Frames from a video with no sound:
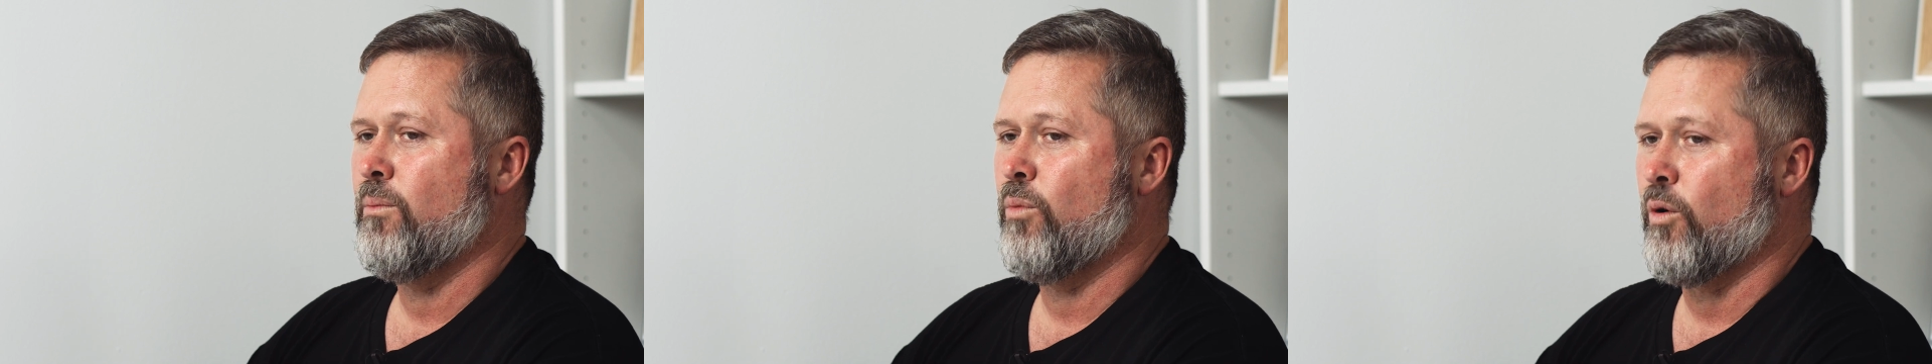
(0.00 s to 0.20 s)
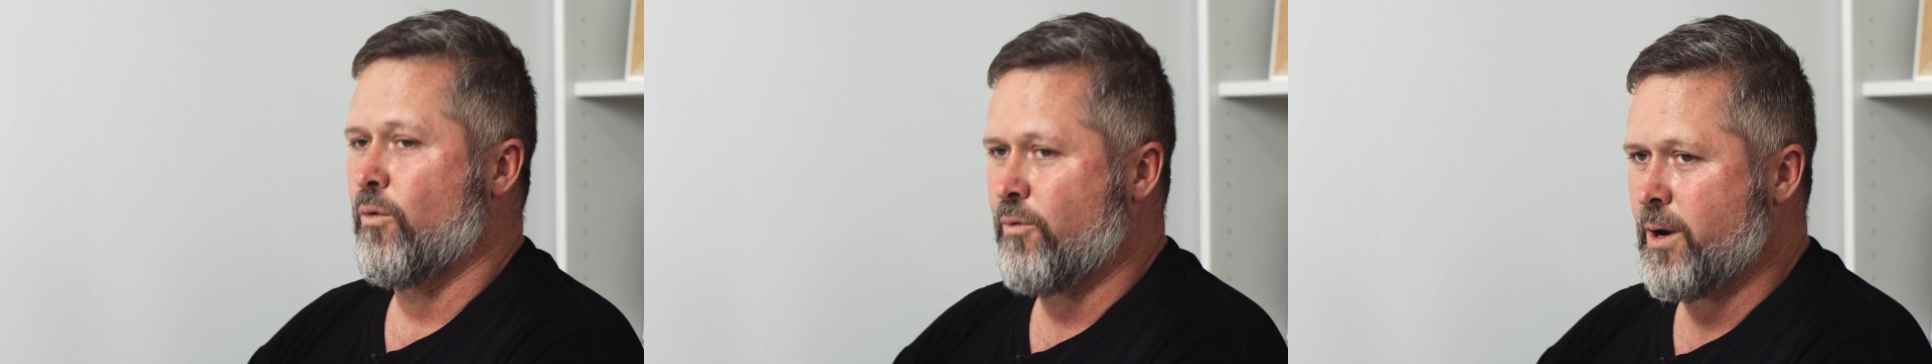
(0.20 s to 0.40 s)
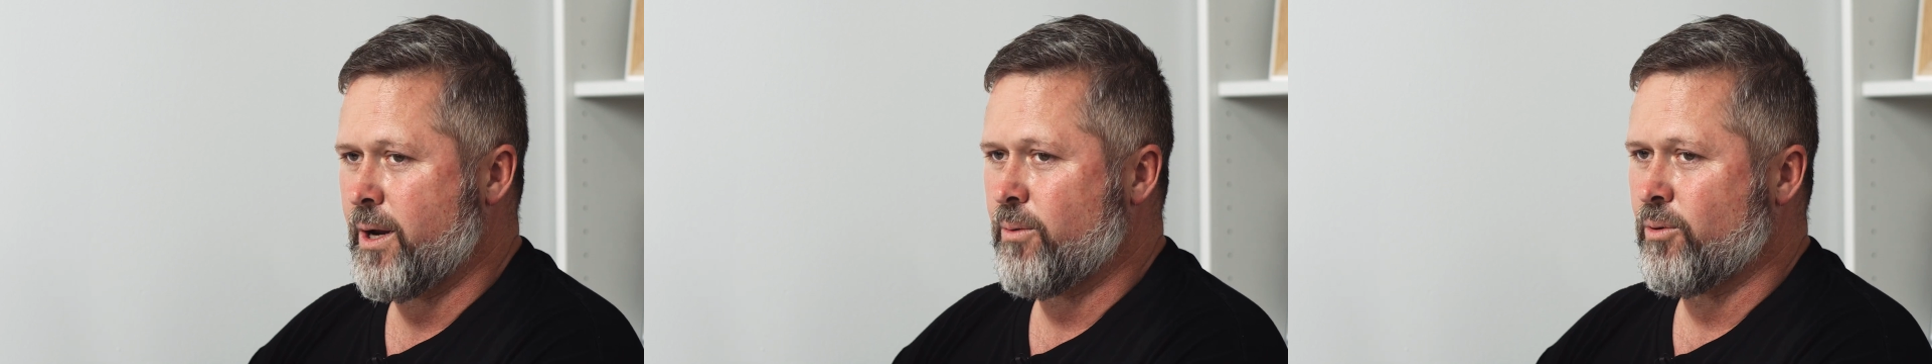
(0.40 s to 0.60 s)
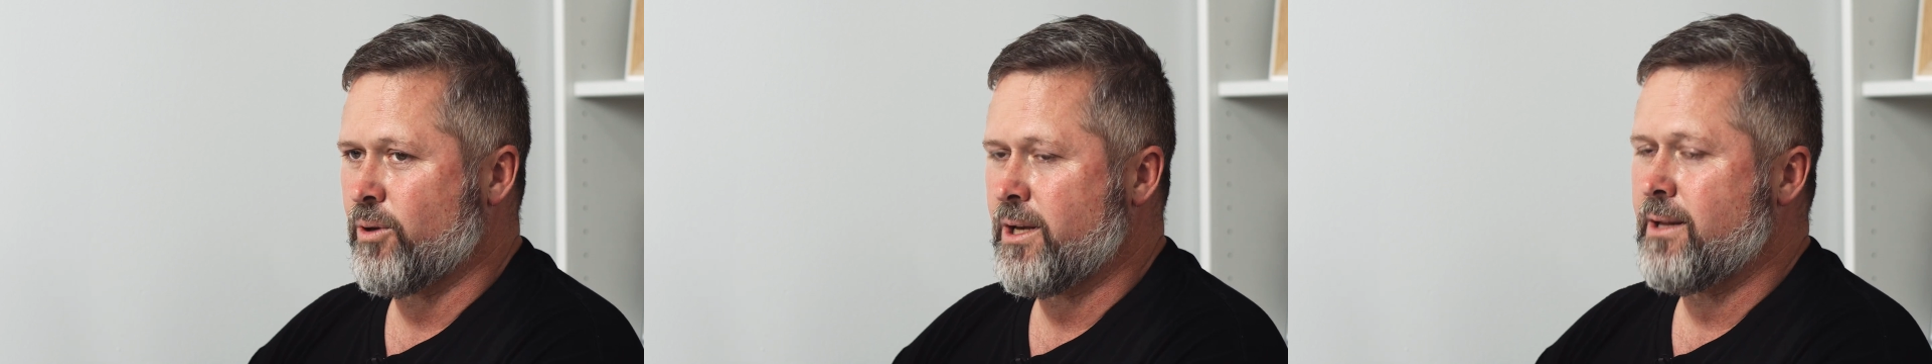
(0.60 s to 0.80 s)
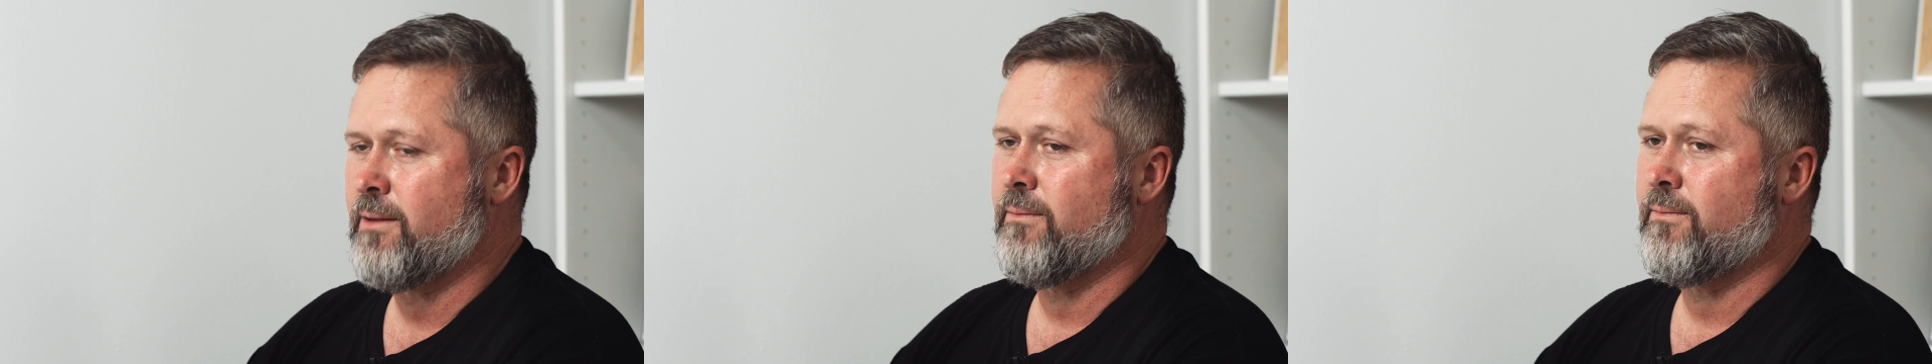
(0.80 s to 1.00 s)
more
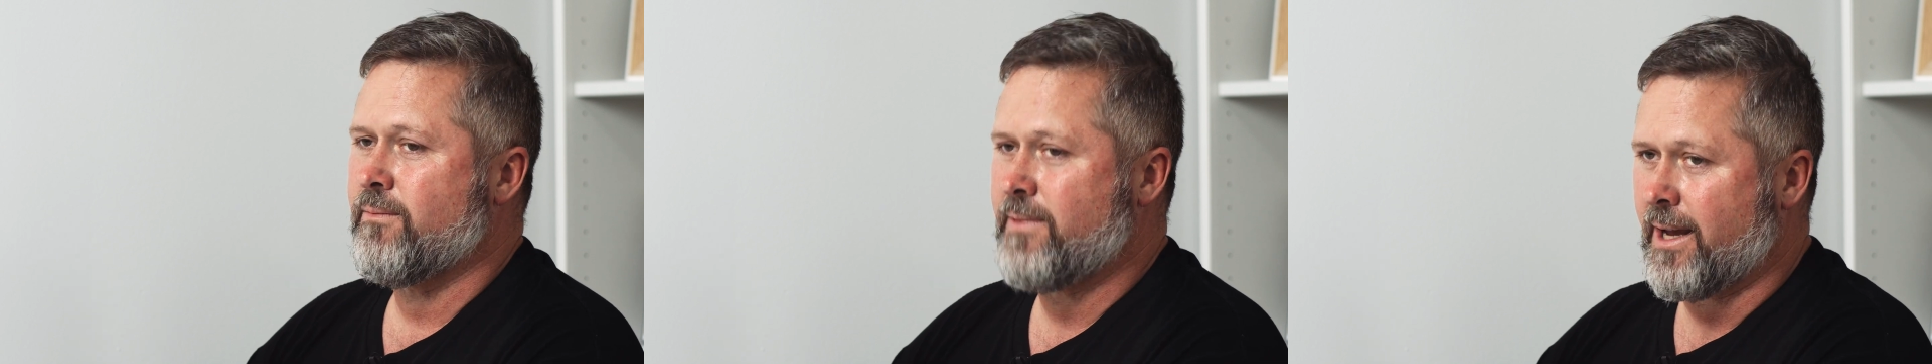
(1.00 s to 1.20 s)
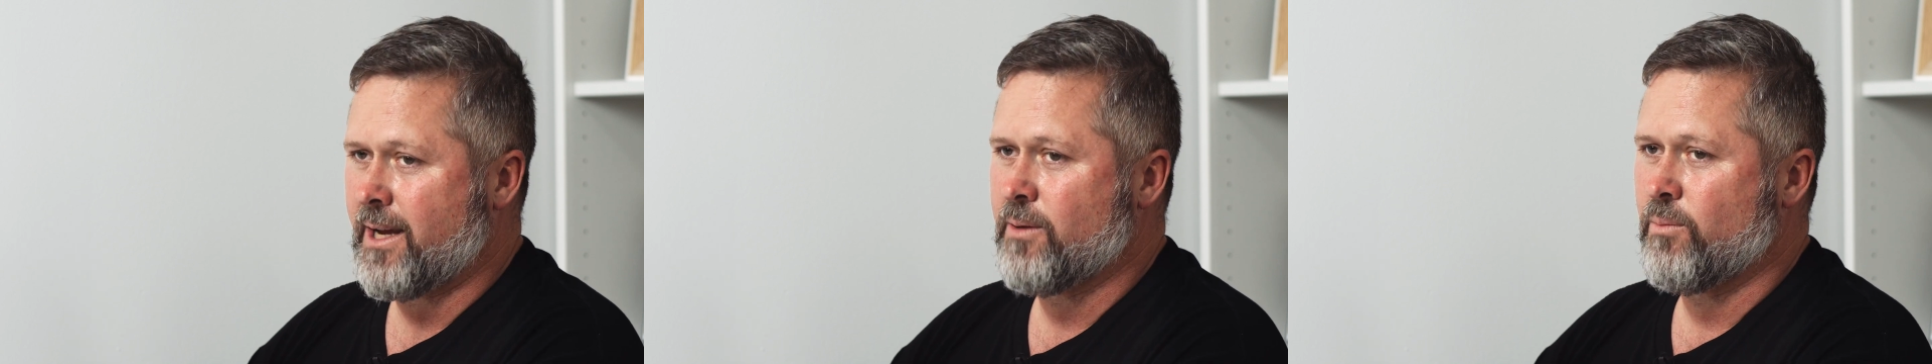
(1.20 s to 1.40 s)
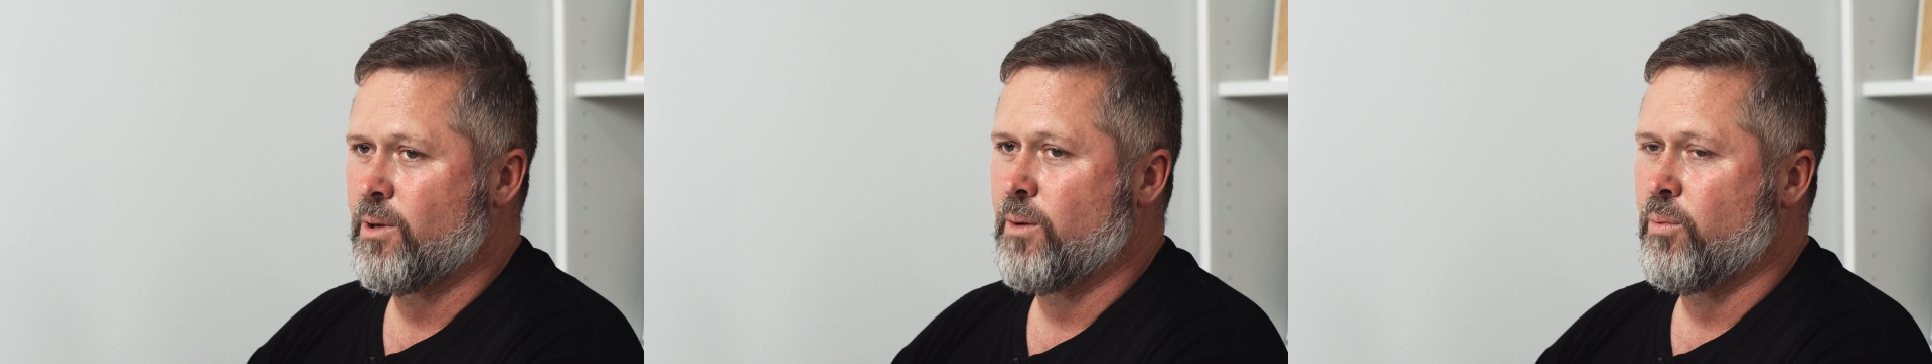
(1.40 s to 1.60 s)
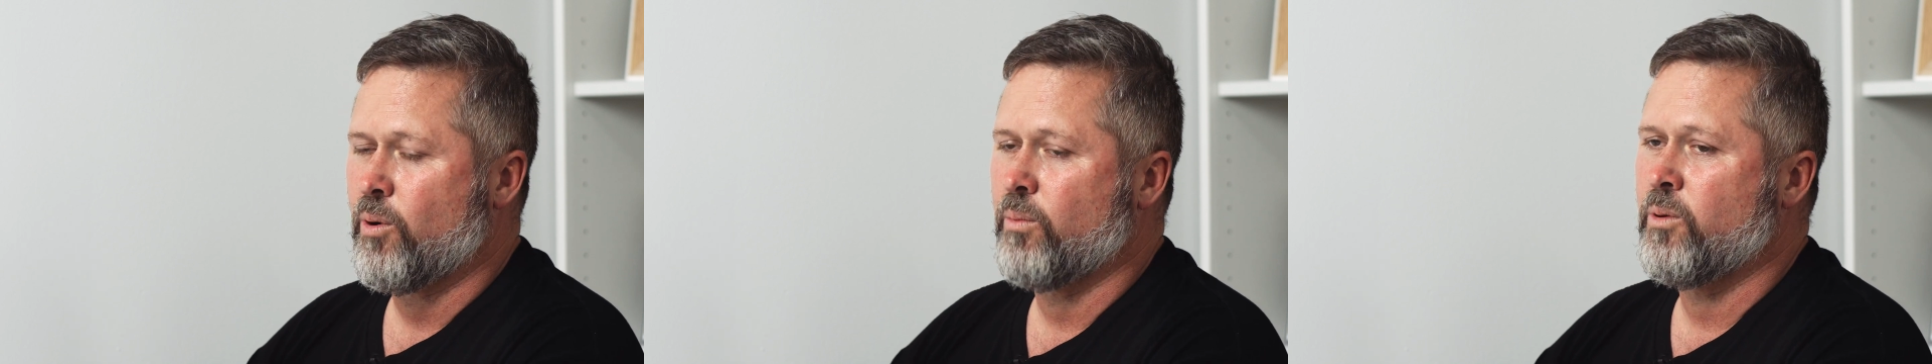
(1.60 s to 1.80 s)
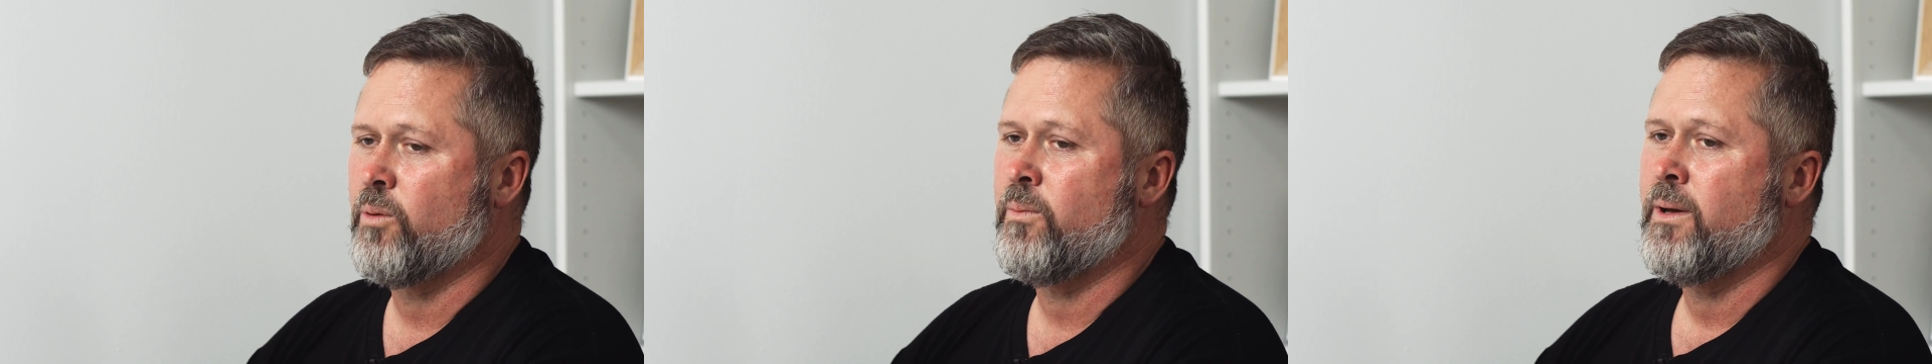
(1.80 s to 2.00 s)
frequently, that can be a
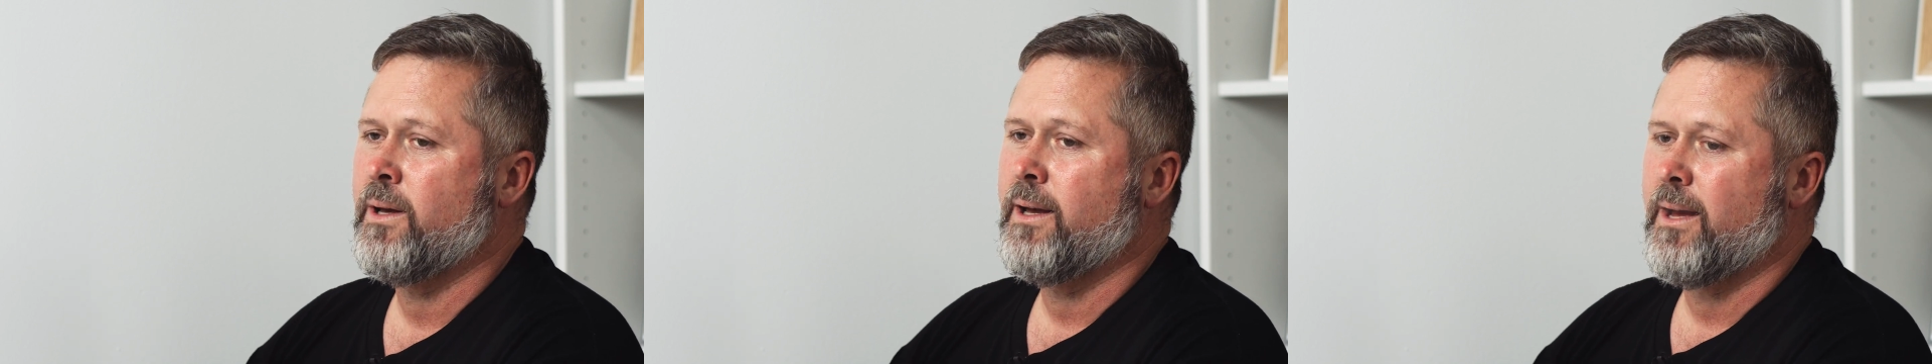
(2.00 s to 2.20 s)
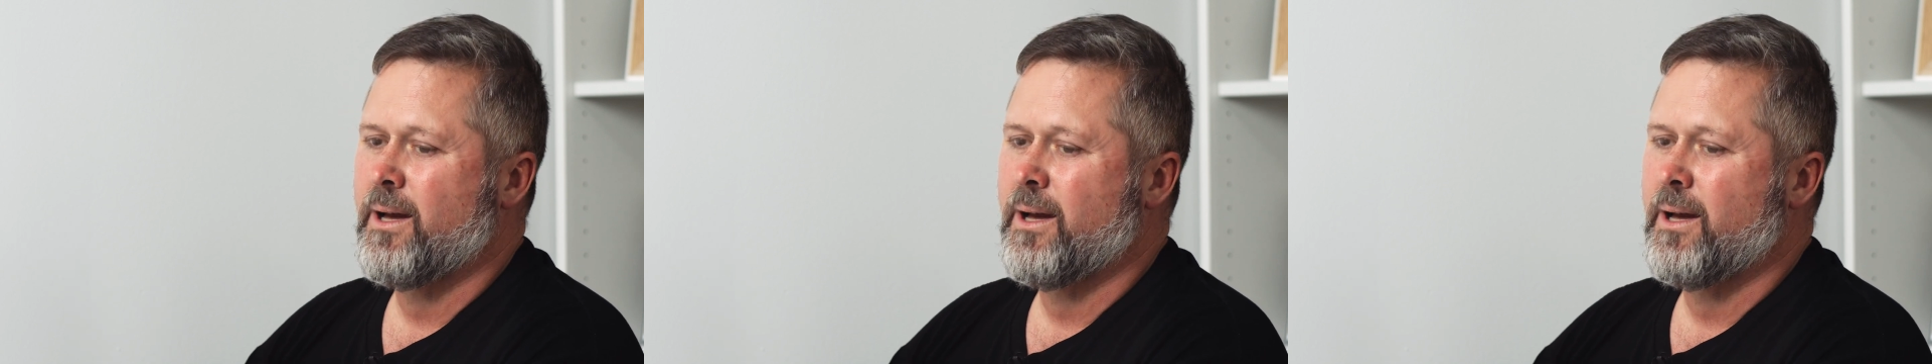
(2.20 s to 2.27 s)
problem.